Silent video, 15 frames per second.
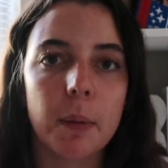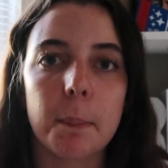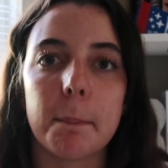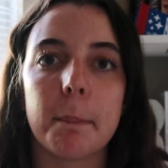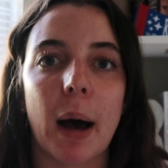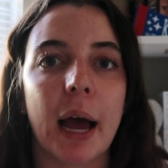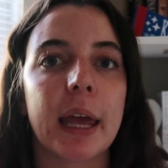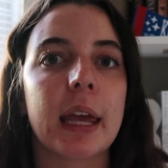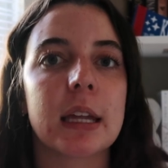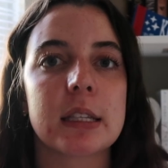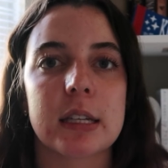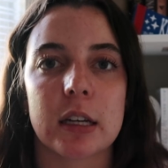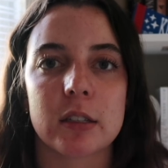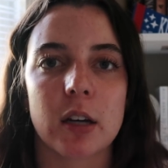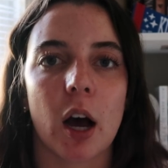my
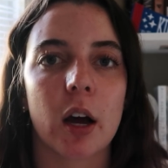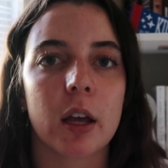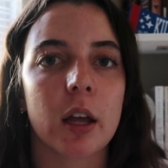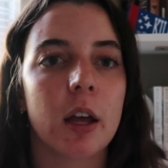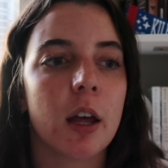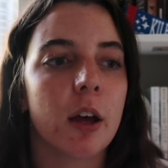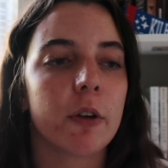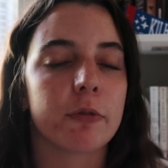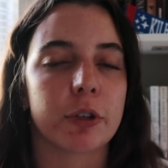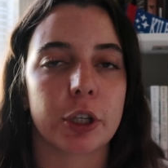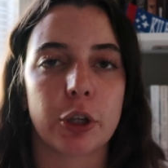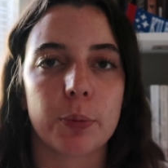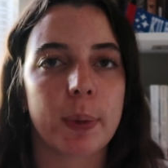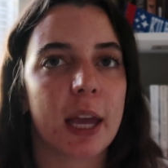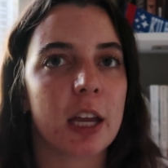TikTok For
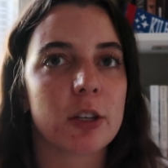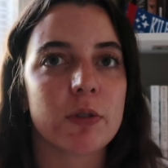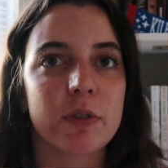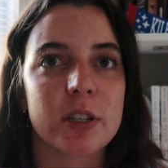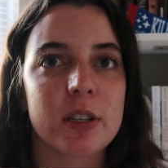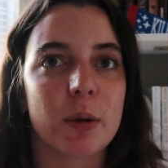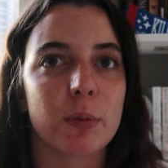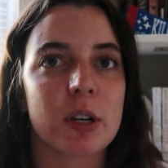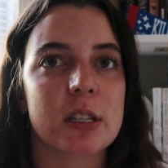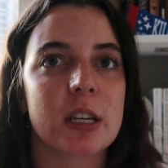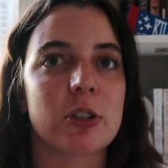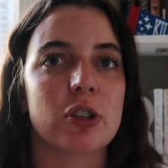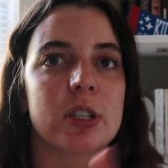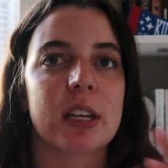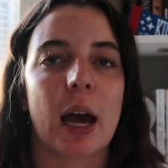You page for some
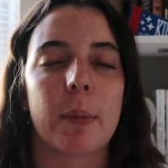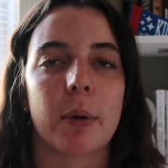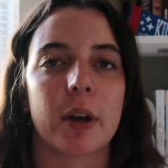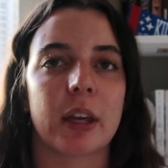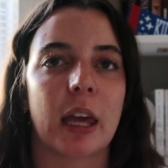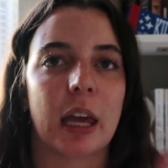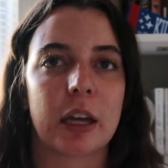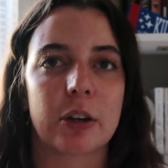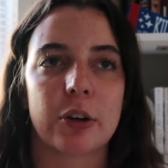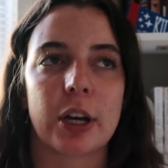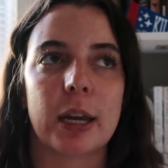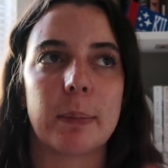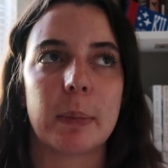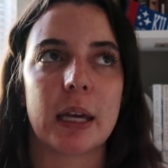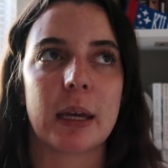reason just kept on
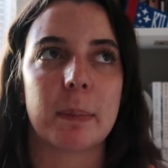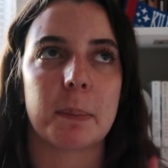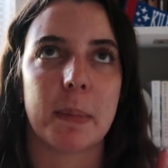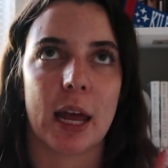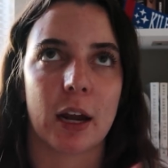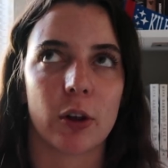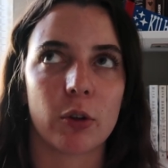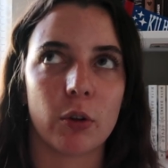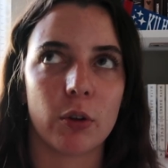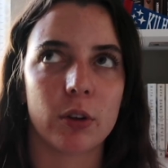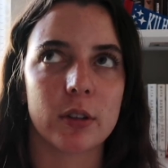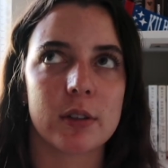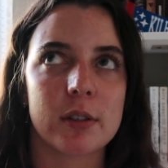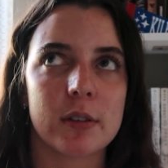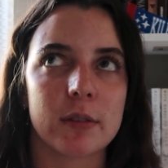catering me
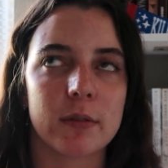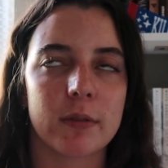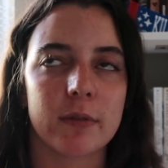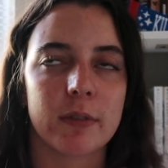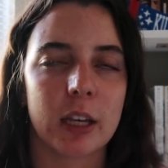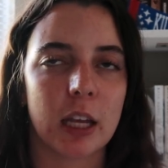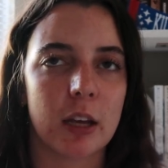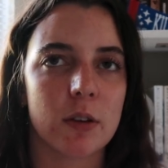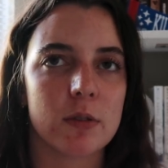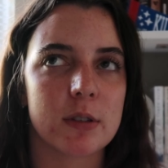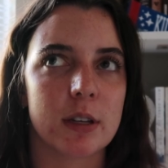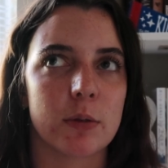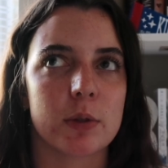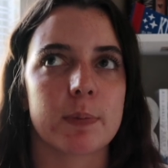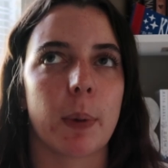Manacled videos.
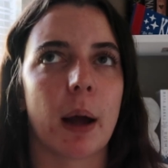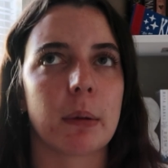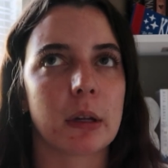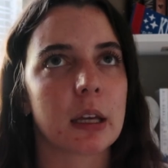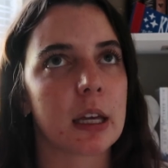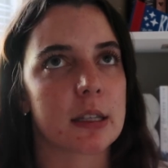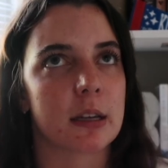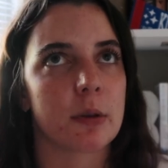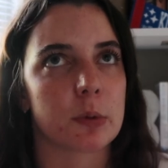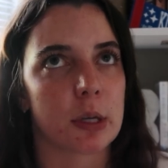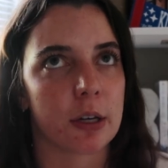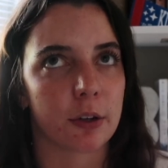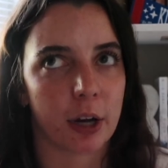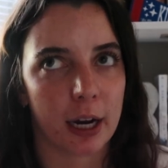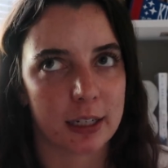It was probably because I was
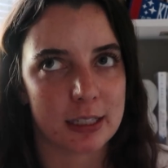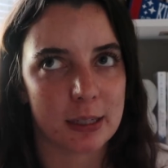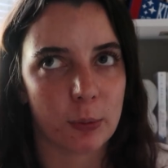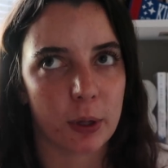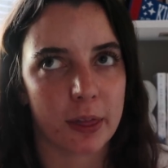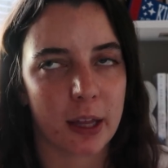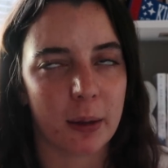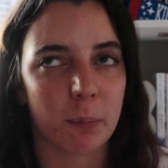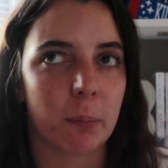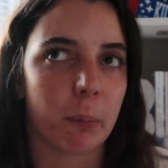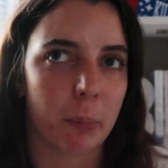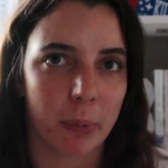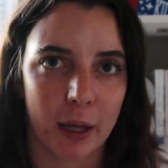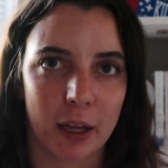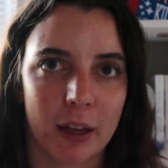interacting with them,
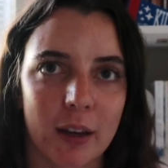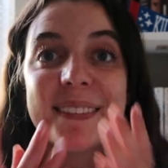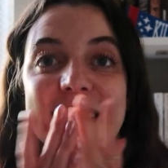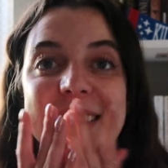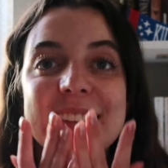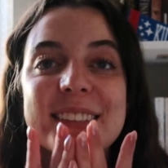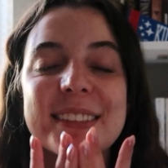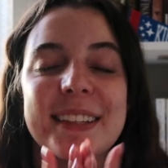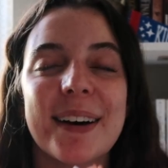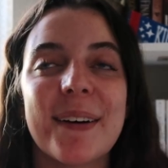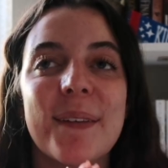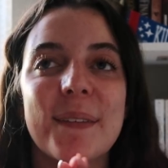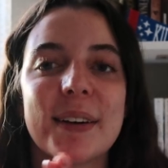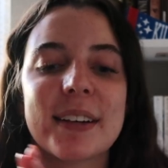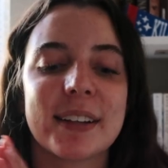but it was
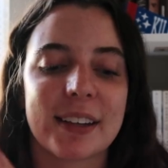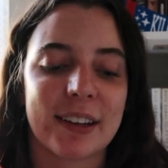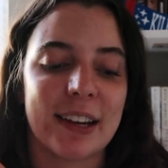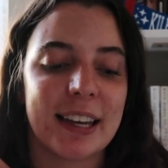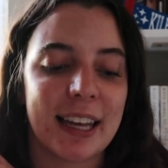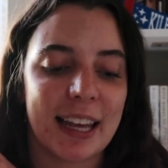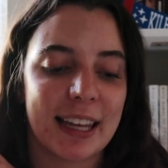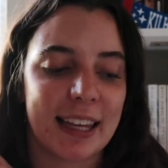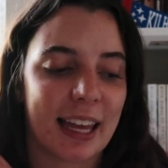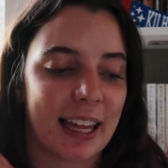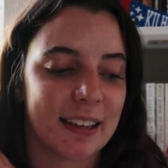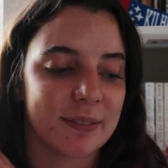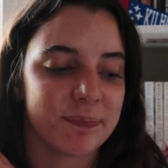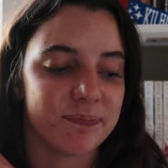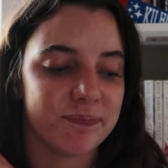so good.
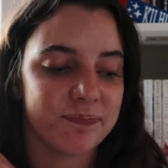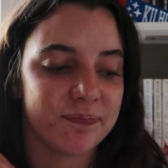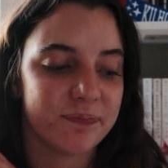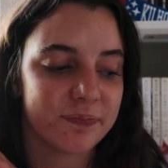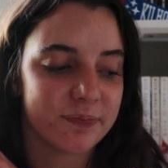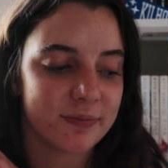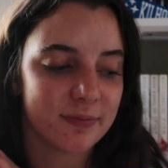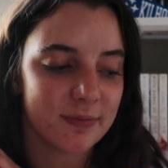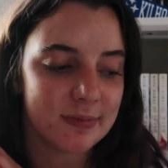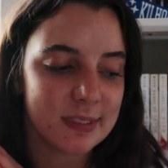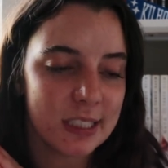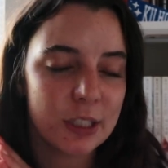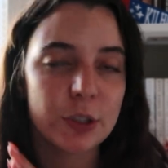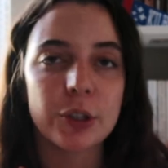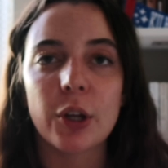Again,
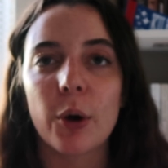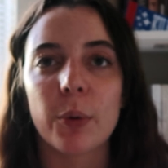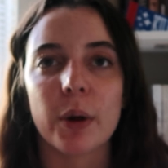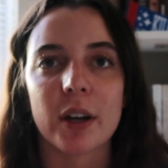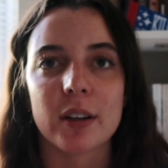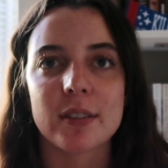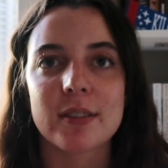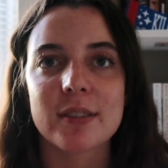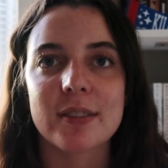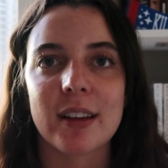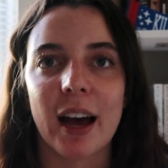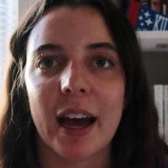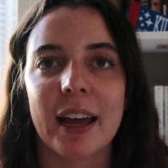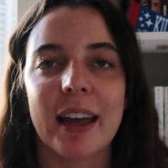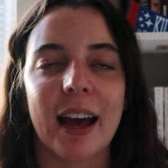no words.
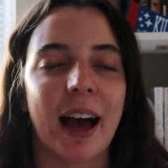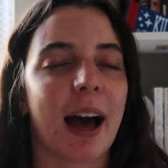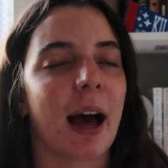I